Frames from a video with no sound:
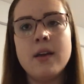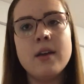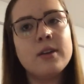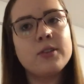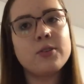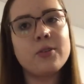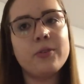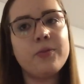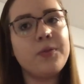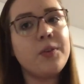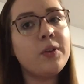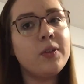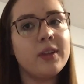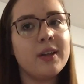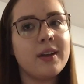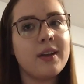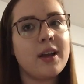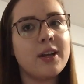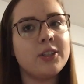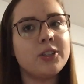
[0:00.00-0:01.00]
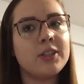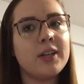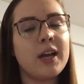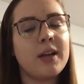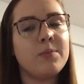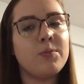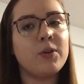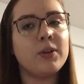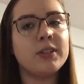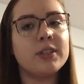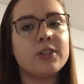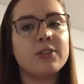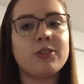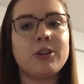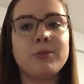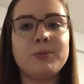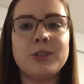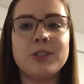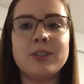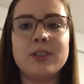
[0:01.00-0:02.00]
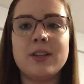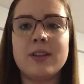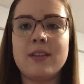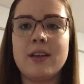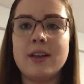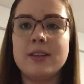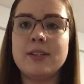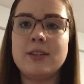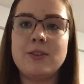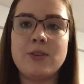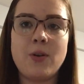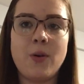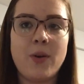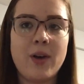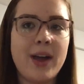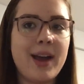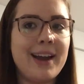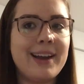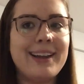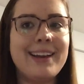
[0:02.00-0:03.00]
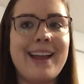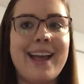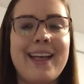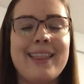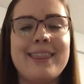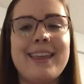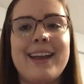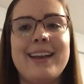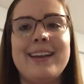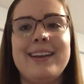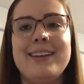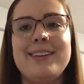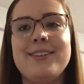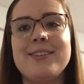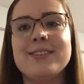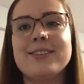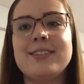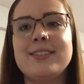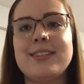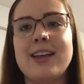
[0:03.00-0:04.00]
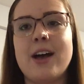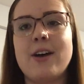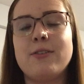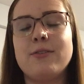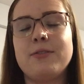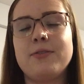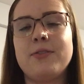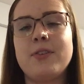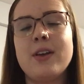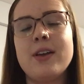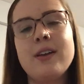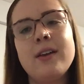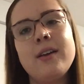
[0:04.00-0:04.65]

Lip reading: So if you think I should add more description to this, go ahead and add that in yourself.